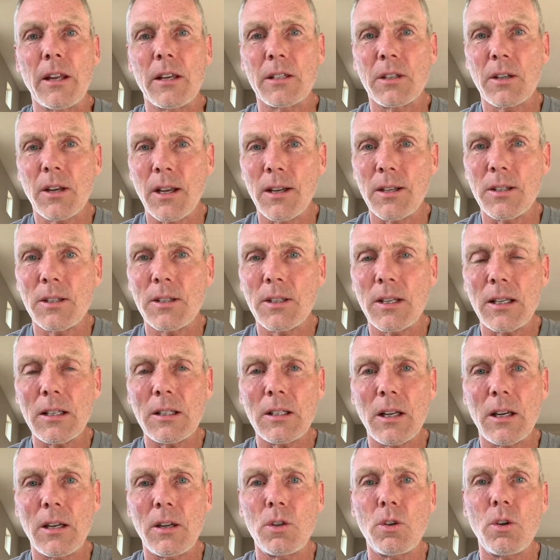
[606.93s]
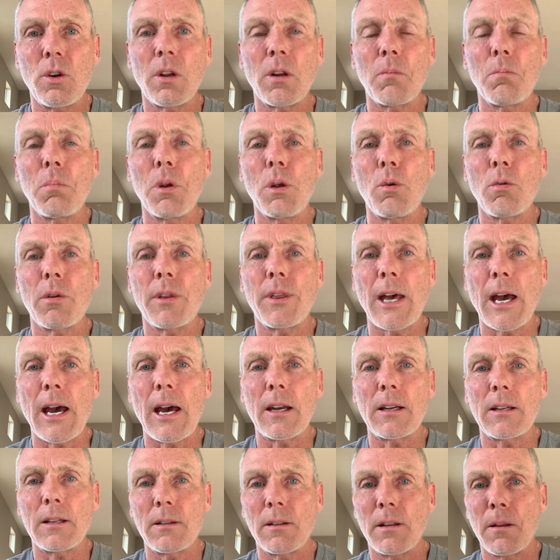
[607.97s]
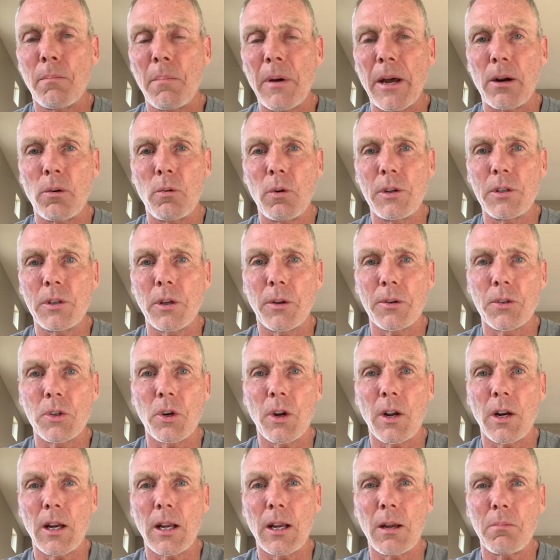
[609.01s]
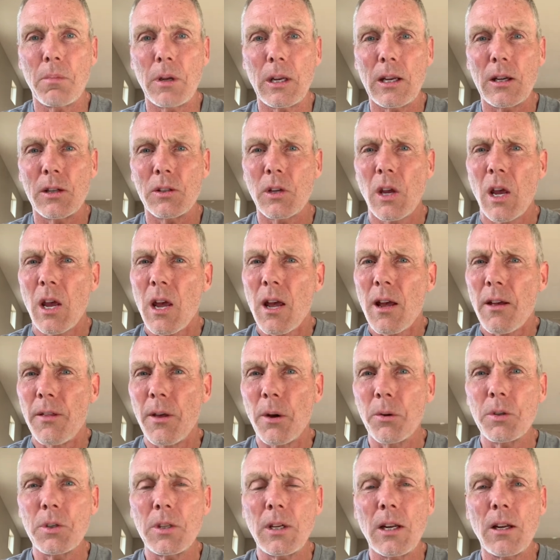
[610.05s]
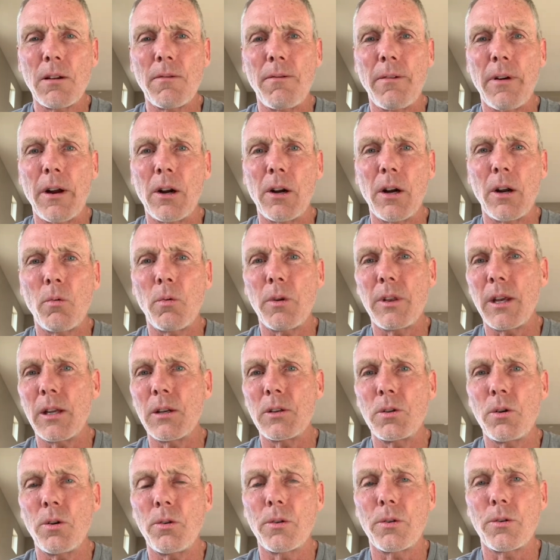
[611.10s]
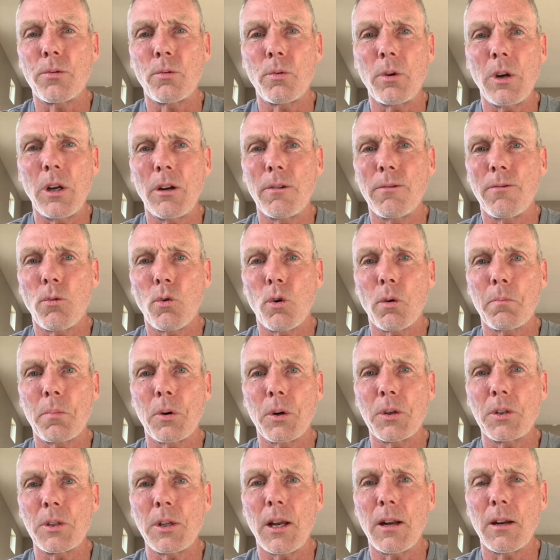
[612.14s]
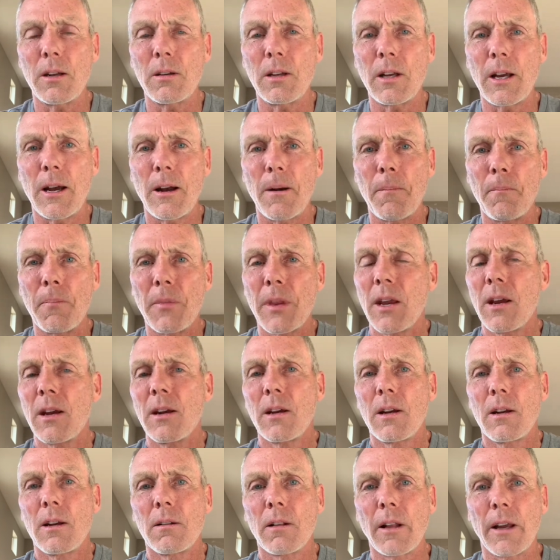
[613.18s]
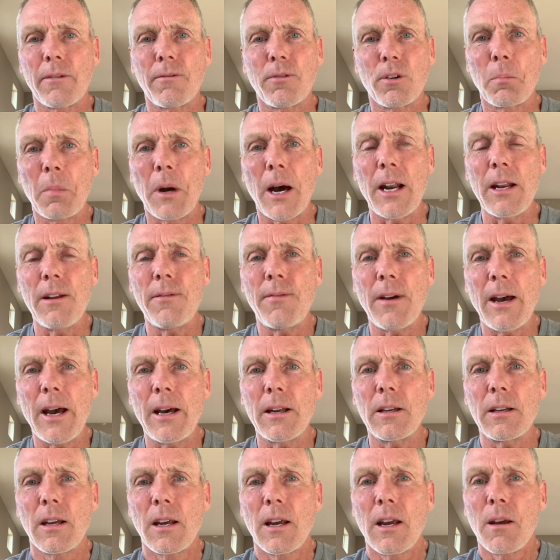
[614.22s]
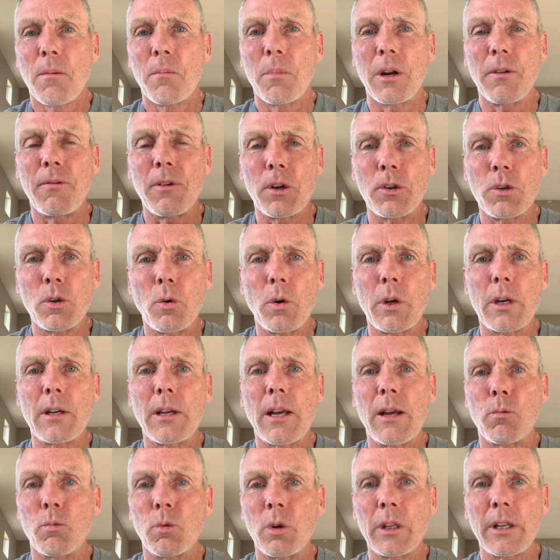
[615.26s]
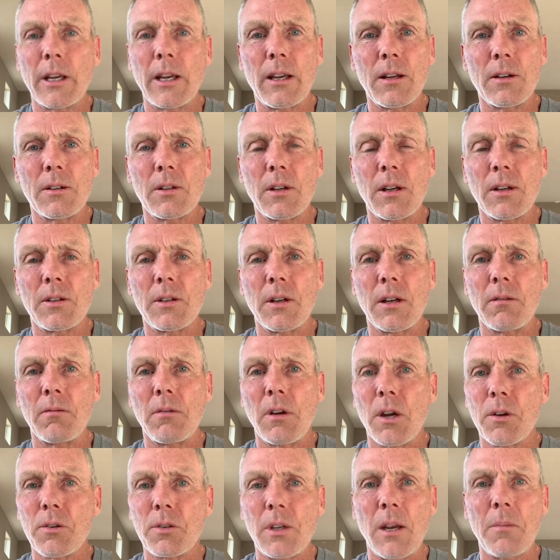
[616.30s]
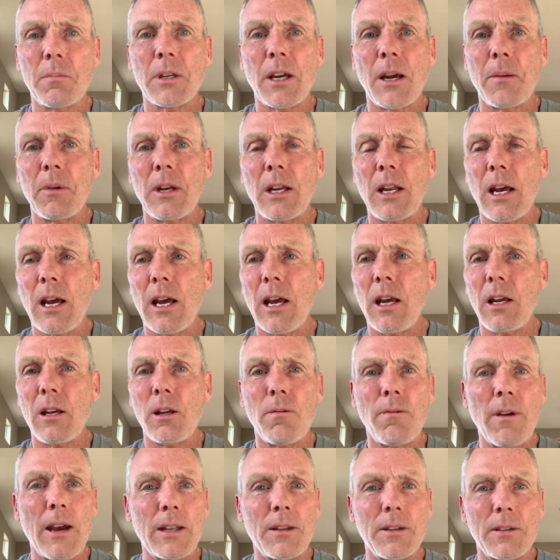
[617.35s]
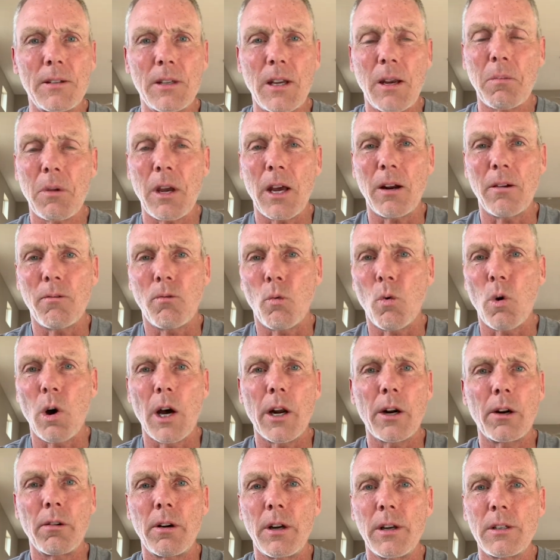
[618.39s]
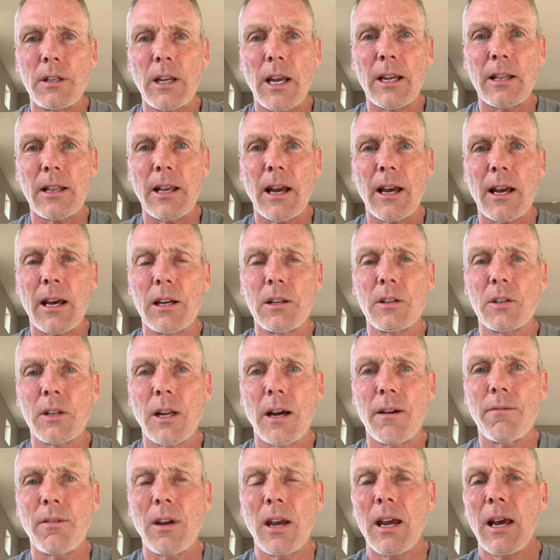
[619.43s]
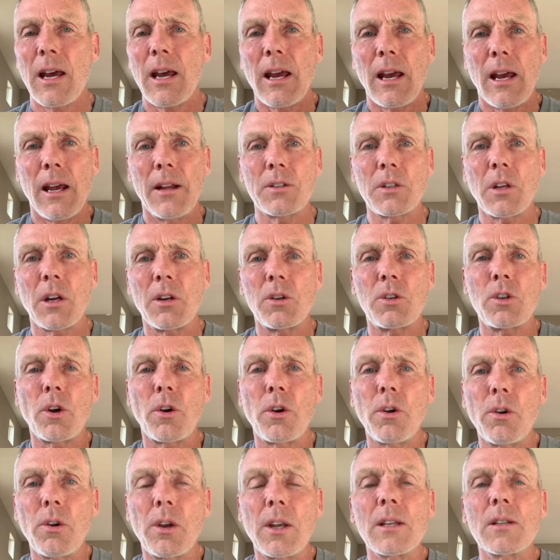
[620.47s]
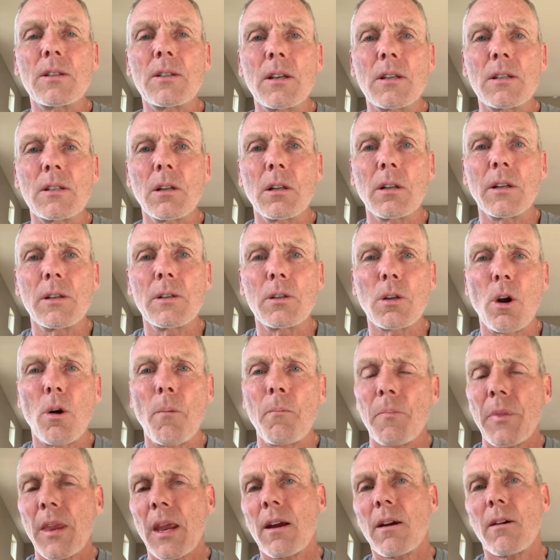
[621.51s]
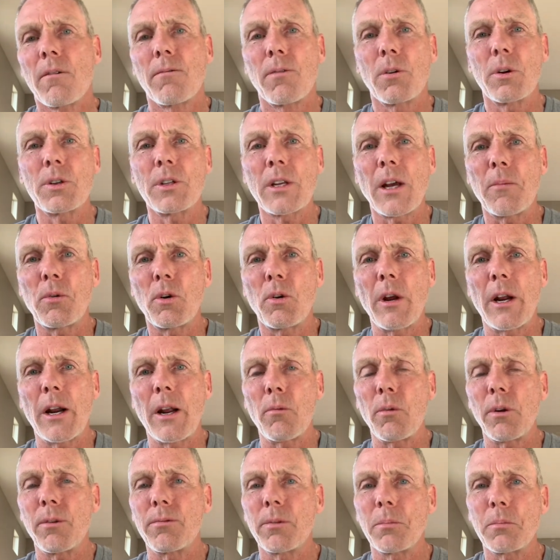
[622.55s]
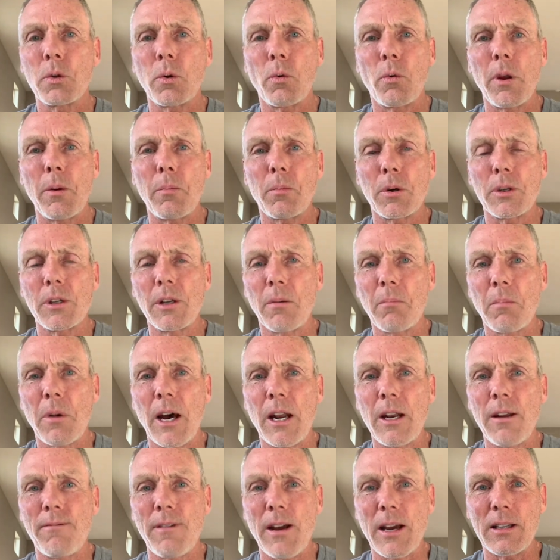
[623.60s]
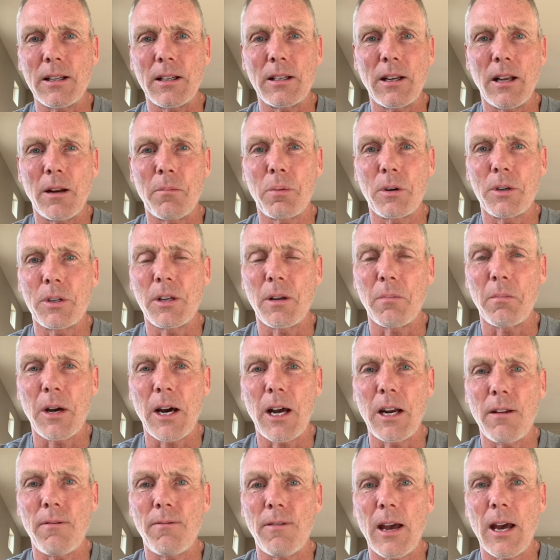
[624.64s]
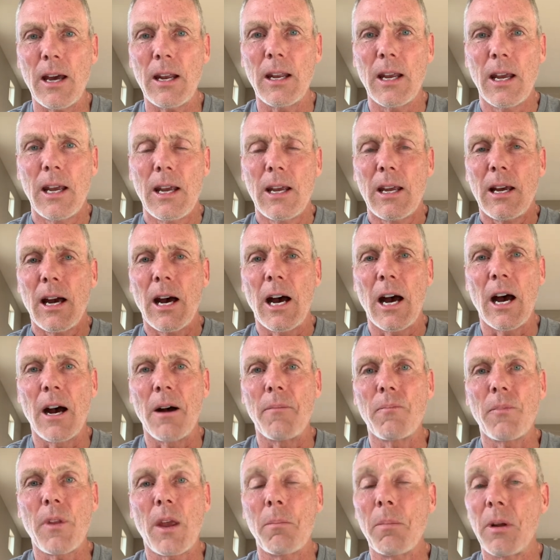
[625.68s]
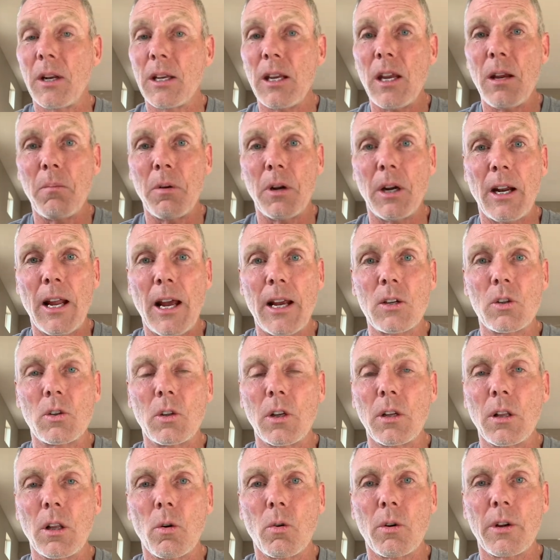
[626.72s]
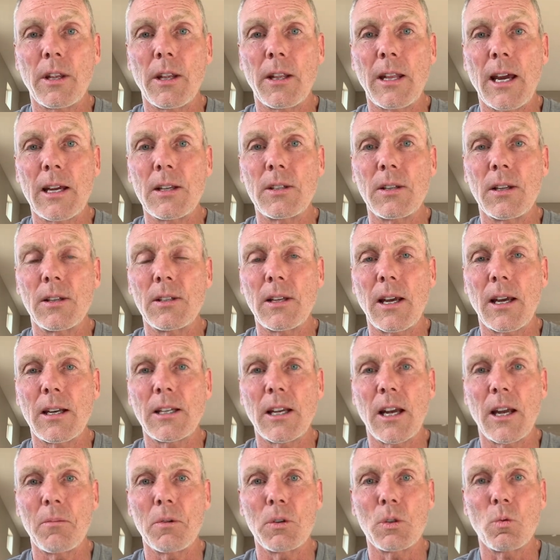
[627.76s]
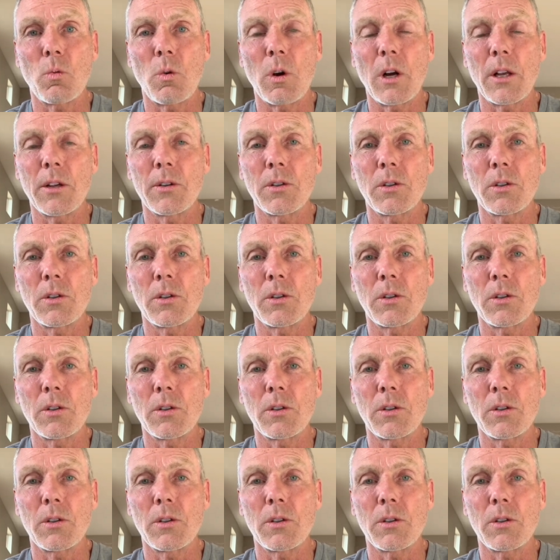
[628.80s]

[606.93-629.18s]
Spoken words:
As consistent as you can be with that, the better results you're going to get, because those tend to vary within 2 to 3 to 4%, like for body fat. But if you're doing it really consistent, same time of day, you've had the same kind of water intake, that kind of stuff, it's going to show you consistently. So first time around, I went from 20% body fat to 10% body fat. I've been keeping it actually lower than that since that time as well.